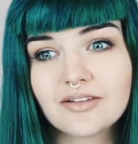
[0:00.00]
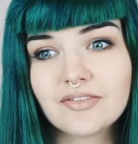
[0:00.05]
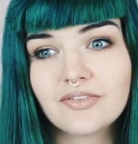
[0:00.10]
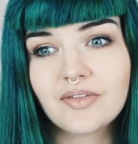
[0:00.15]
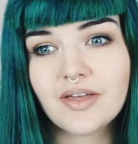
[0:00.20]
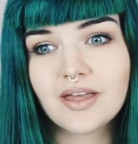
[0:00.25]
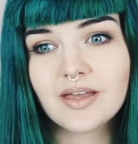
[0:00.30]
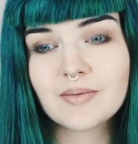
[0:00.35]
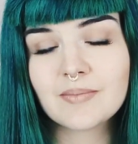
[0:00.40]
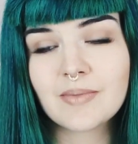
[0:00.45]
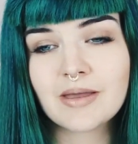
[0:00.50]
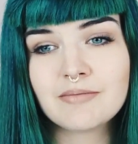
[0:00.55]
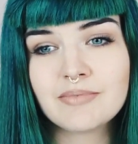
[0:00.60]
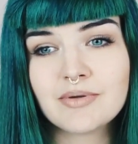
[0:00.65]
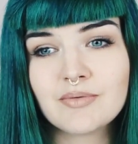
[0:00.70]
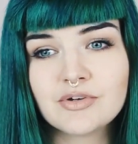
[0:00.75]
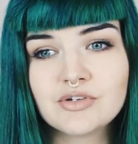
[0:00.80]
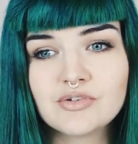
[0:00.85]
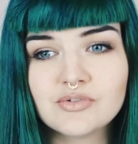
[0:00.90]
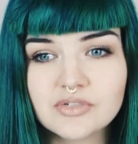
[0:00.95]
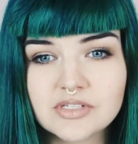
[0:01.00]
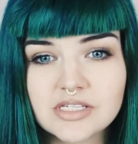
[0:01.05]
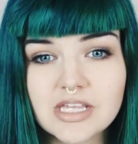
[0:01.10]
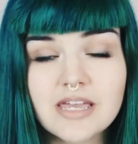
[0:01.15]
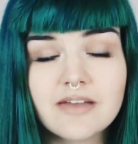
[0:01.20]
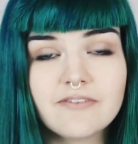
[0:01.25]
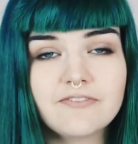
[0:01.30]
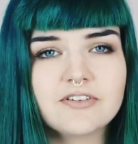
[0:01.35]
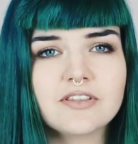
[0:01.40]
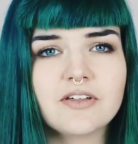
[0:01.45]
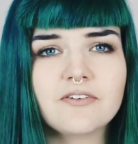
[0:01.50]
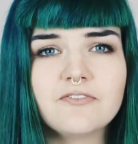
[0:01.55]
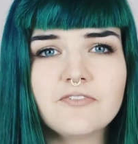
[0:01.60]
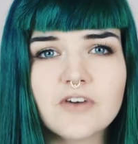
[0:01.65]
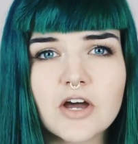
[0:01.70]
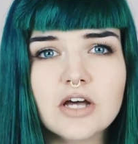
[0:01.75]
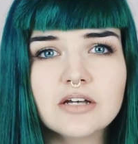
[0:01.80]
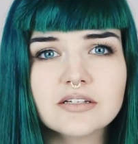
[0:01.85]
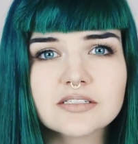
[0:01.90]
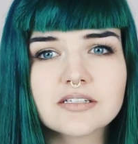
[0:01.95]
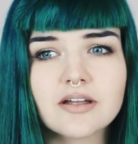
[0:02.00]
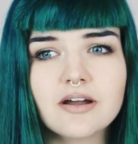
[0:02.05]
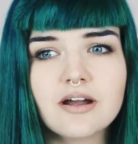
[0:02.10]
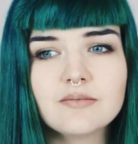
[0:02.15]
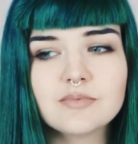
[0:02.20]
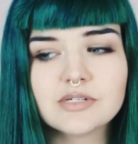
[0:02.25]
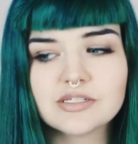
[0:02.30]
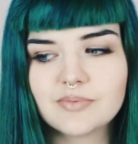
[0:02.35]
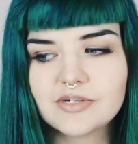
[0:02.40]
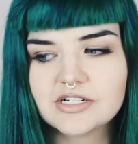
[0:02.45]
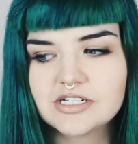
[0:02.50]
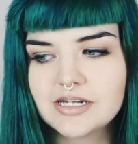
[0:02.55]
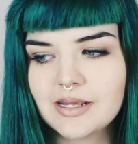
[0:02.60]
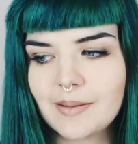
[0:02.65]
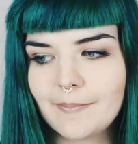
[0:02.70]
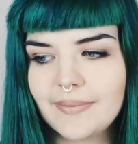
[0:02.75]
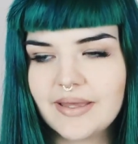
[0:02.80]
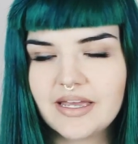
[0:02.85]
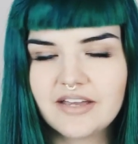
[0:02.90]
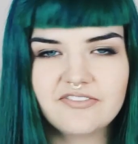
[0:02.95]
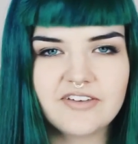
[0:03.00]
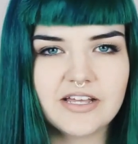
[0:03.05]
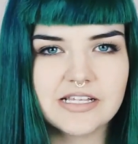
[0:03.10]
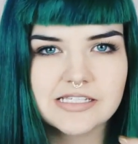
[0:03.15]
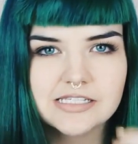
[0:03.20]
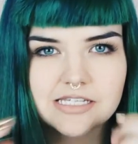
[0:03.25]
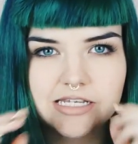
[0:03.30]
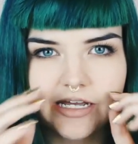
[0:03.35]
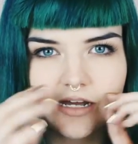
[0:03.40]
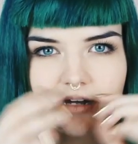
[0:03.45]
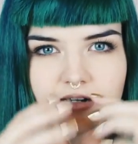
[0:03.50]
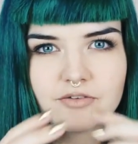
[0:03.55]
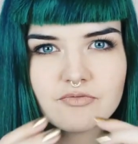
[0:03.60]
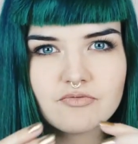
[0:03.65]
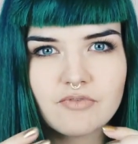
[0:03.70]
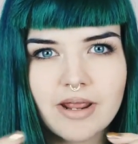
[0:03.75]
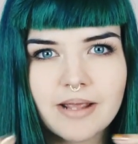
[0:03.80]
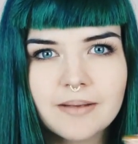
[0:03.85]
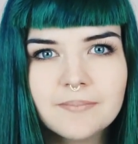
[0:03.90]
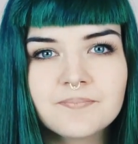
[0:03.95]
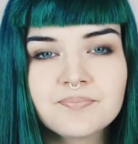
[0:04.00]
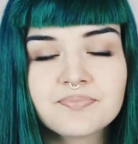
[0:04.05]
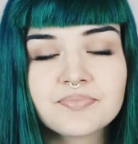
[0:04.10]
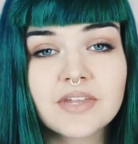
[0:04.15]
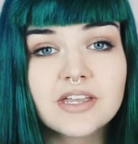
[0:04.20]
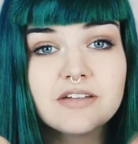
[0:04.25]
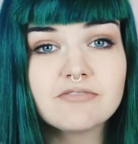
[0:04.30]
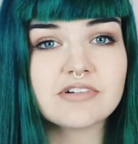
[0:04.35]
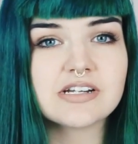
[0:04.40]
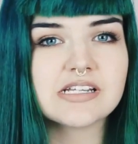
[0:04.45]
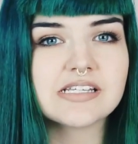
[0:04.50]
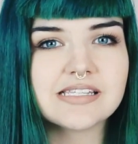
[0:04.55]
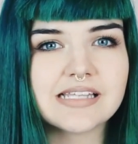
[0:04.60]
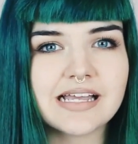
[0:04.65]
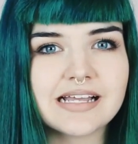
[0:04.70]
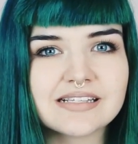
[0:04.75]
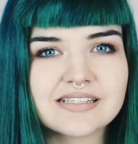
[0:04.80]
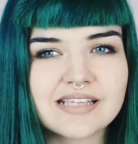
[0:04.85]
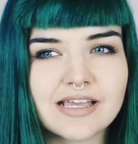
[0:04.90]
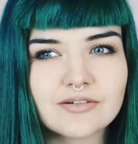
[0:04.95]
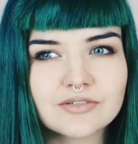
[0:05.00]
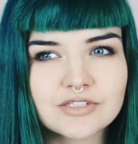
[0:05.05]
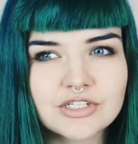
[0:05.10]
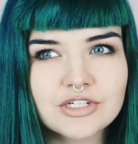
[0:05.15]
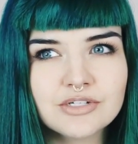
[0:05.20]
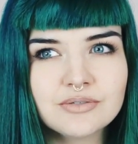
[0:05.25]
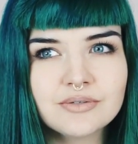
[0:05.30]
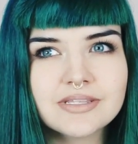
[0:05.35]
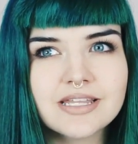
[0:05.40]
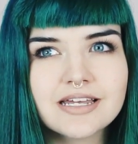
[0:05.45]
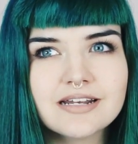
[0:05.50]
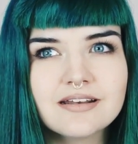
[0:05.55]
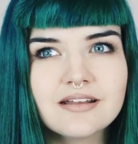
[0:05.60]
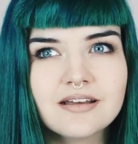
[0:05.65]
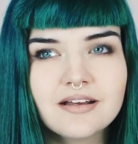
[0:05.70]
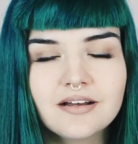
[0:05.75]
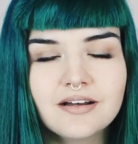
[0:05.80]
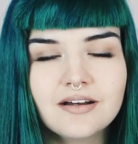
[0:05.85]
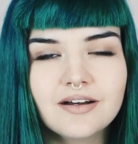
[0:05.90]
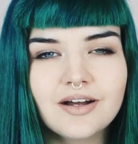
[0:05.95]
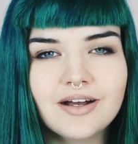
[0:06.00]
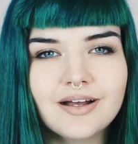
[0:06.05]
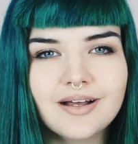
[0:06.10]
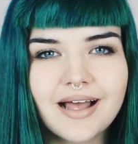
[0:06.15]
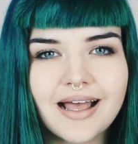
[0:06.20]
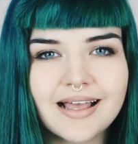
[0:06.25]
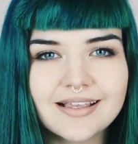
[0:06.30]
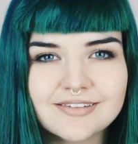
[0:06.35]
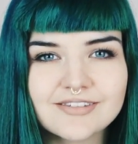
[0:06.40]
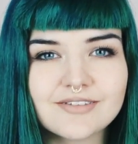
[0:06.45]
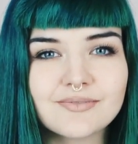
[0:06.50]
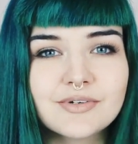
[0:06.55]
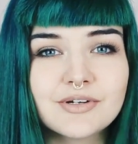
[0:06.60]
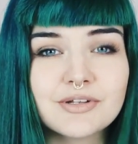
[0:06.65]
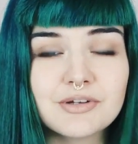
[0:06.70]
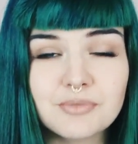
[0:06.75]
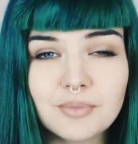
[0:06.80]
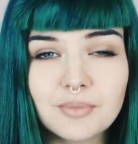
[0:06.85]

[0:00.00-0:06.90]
I think maybe when you see it for the first time, especially a big fancy kind of ring, it really stands out to you, and then as someone who